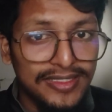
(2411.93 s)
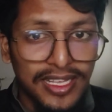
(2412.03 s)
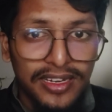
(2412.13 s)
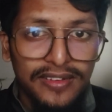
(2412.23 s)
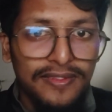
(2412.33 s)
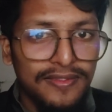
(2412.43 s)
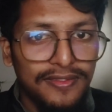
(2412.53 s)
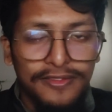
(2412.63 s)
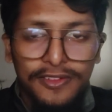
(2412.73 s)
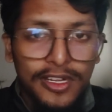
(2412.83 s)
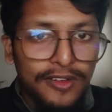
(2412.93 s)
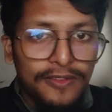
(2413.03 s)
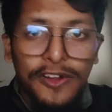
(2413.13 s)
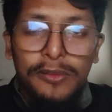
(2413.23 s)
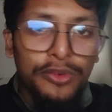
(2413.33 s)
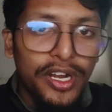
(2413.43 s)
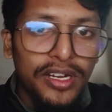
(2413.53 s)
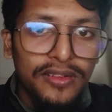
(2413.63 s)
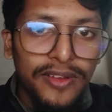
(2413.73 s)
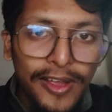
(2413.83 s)
far more enough to test
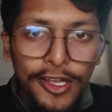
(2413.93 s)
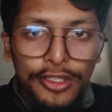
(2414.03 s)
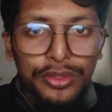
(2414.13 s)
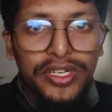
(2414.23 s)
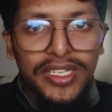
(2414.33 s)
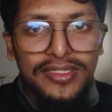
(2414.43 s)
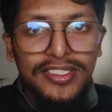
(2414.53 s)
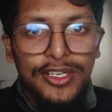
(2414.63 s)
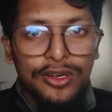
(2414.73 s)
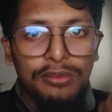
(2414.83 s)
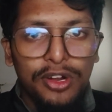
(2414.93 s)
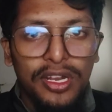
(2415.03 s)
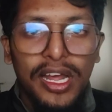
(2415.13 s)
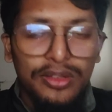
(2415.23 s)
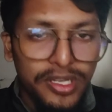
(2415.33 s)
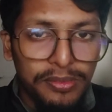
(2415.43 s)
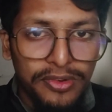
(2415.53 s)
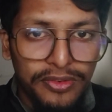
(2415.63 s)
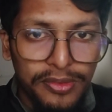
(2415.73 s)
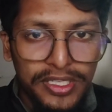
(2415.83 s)
your model how they are performing, right?
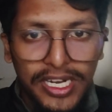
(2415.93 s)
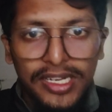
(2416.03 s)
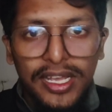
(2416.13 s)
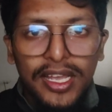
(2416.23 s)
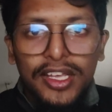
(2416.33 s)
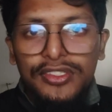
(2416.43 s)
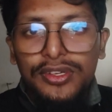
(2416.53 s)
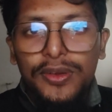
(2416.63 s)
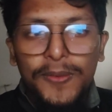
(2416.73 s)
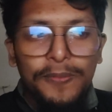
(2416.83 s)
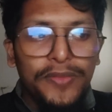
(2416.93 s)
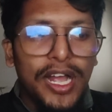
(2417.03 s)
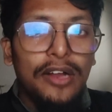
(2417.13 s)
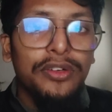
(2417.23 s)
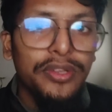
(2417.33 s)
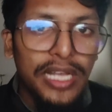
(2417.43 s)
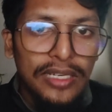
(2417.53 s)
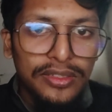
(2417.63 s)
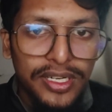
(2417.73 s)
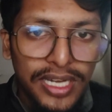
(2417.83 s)
So how do we calculate how do
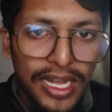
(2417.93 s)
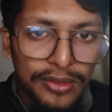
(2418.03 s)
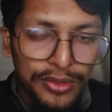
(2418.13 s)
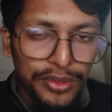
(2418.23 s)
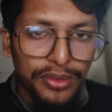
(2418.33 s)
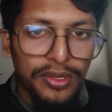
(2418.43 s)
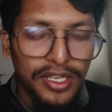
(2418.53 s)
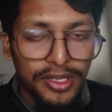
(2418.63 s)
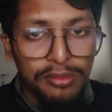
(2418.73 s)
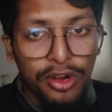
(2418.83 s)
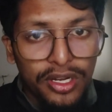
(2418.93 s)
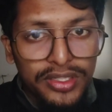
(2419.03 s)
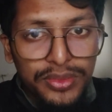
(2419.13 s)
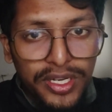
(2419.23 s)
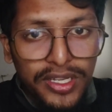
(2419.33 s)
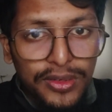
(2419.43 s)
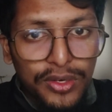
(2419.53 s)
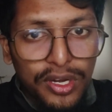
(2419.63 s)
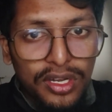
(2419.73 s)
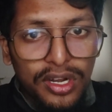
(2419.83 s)
your model is working good or not? This is
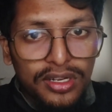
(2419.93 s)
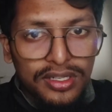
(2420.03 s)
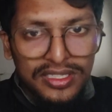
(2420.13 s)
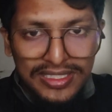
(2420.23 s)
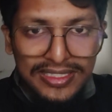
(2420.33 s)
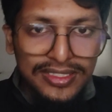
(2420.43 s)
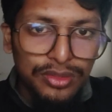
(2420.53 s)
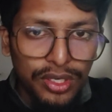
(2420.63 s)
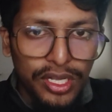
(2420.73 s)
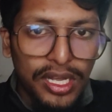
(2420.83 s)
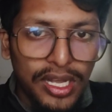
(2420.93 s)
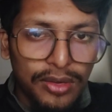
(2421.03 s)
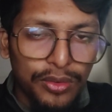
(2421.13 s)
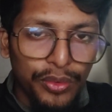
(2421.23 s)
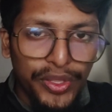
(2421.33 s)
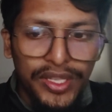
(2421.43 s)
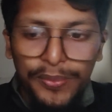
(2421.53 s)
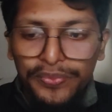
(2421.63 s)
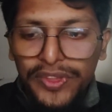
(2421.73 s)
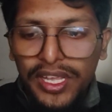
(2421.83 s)
what how we,
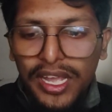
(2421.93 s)
we